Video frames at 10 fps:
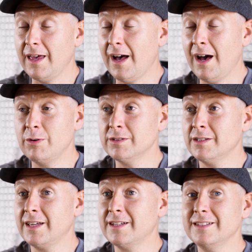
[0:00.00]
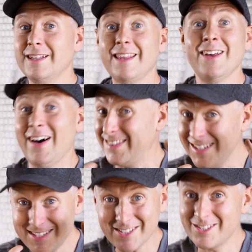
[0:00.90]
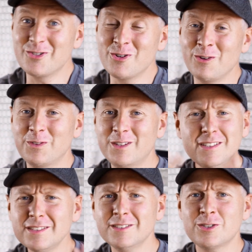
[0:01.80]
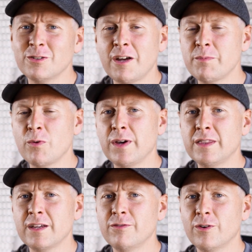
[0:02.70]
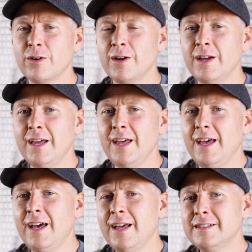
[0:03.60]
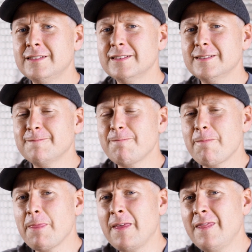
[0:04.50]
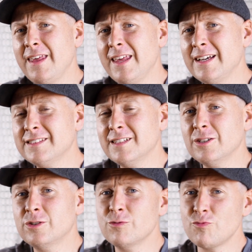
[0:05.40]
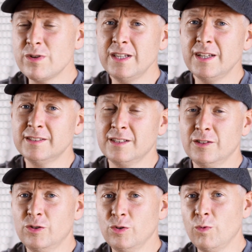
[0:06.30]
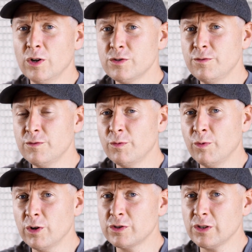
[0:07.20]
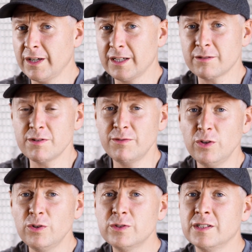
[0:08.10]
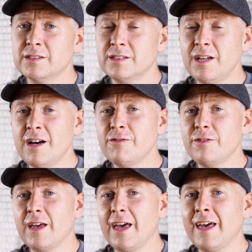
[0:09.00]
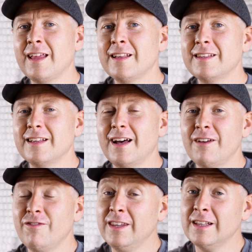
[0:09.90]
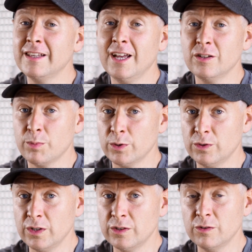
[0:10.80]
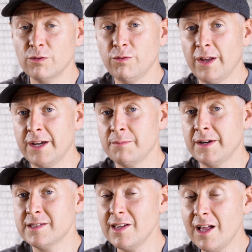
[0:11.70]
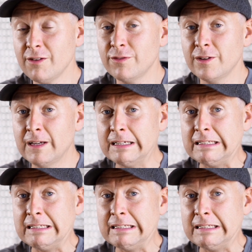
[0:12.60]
I was like, nah, this is the drone. This is the drone I've been waiting for. And then I started to read, I started to watch like reviews and stuff, and I finally had opportunity to fly it myself.